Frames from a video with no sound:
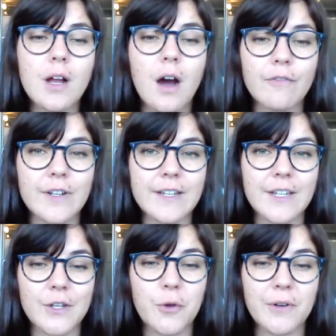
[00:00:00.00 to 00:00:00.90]
confident
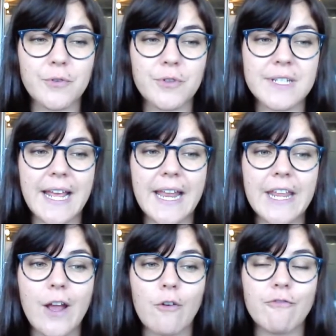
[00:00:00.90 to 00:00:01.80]
in your
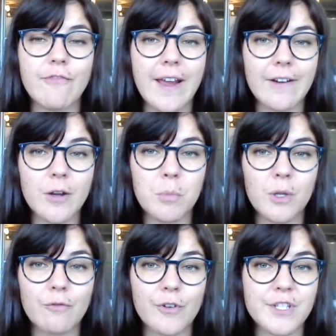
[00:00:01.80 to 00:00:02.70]
understanding of
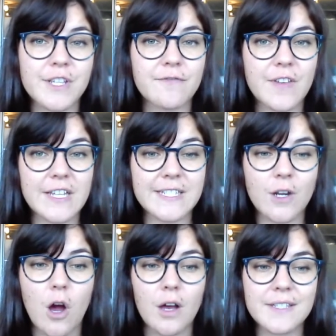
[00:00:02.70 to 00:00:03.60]
variable versus fixed
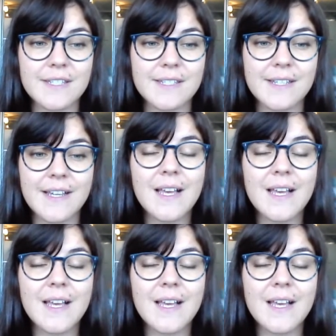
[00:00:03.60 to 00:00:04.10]
costs,